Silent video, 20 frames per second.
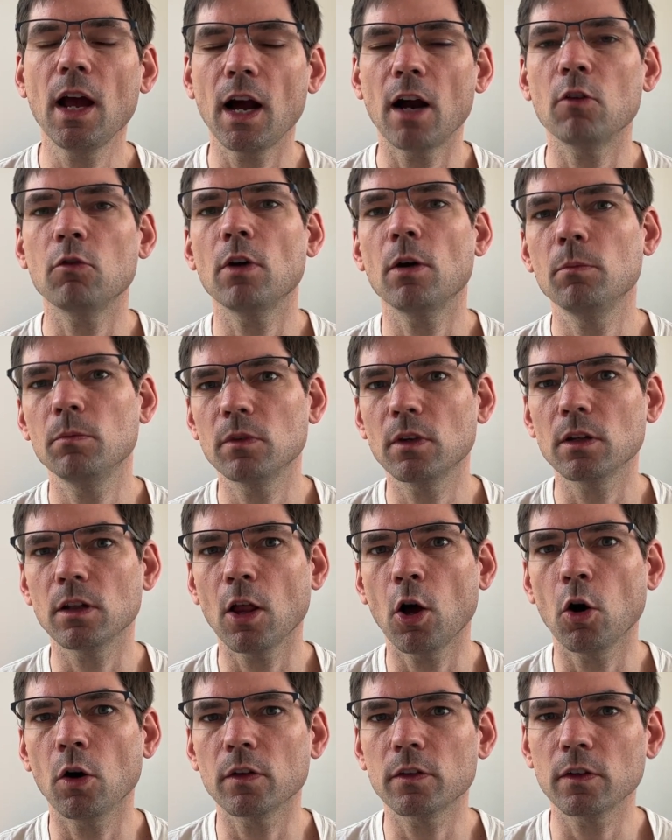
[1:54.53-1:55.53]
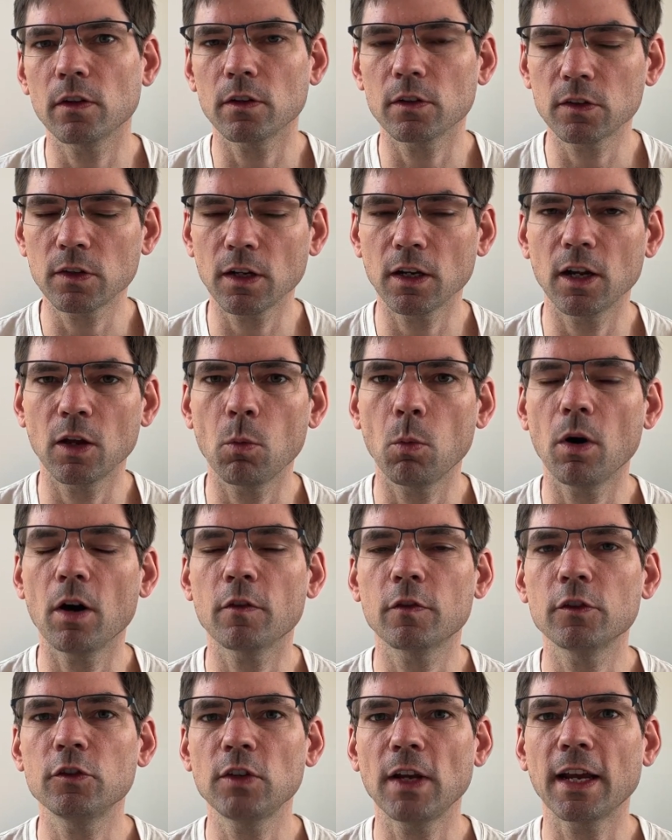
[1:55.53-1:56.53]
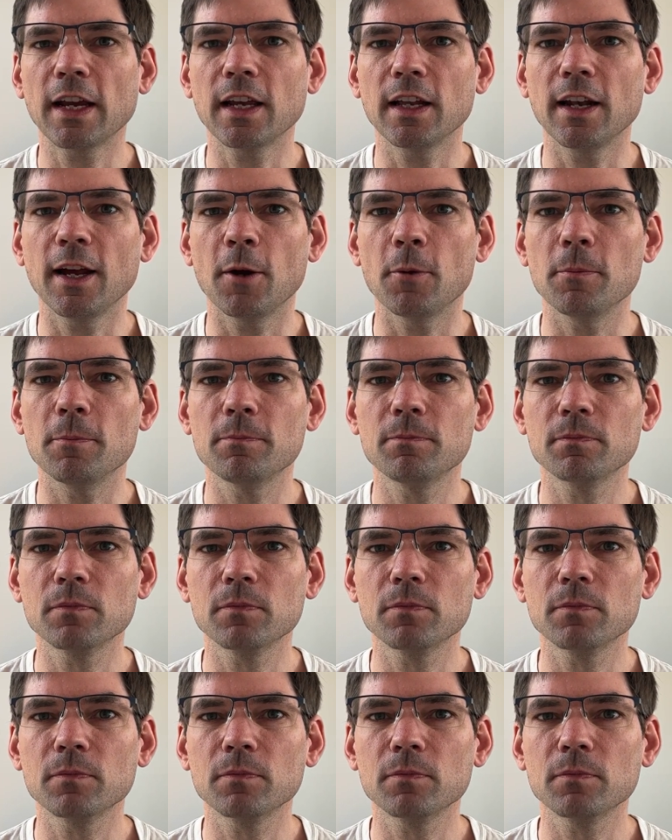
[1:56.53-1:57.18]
around a lot. It's certainly worth checking out.